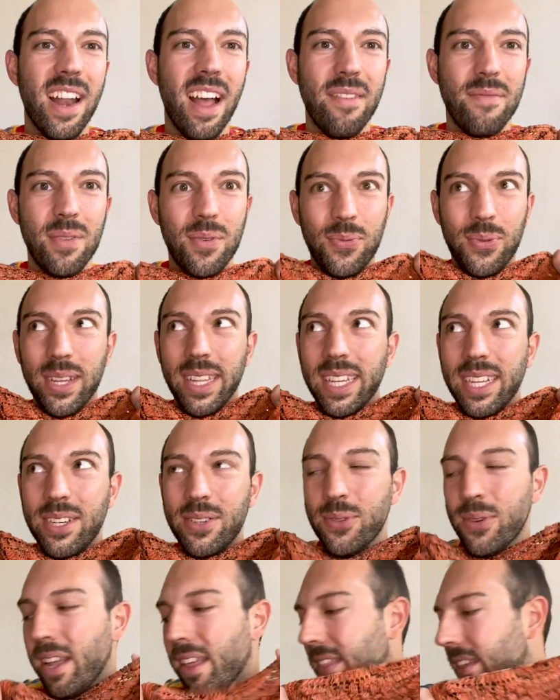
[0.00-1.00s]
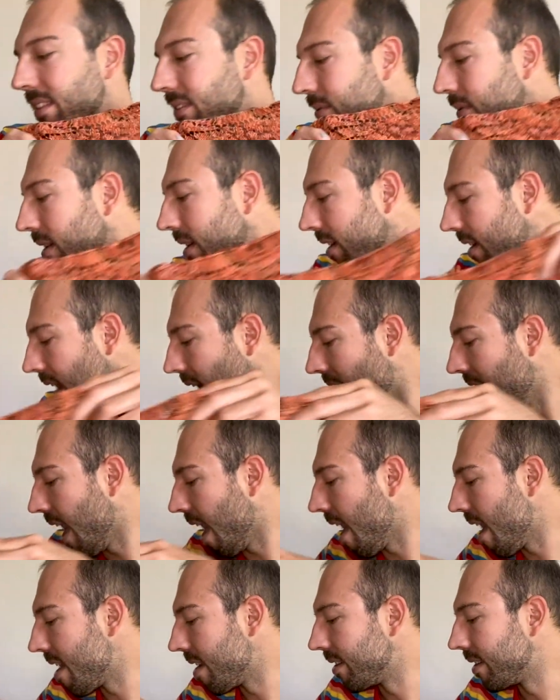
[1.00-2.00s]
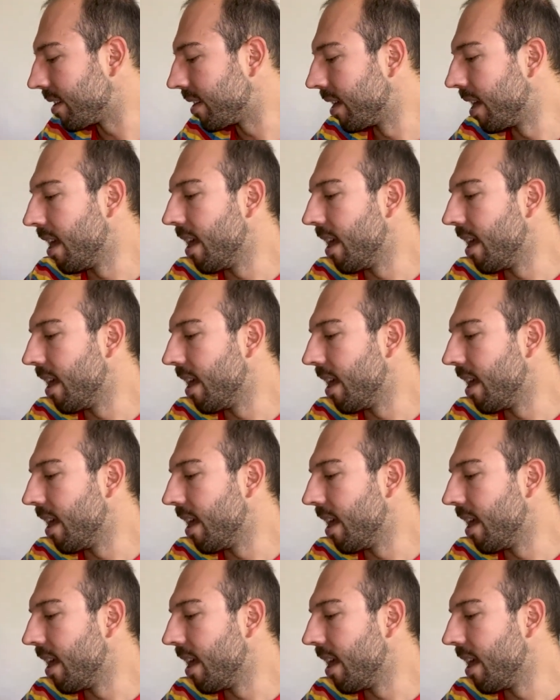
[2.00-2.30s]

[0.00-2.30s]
I've been really enjoying this one, and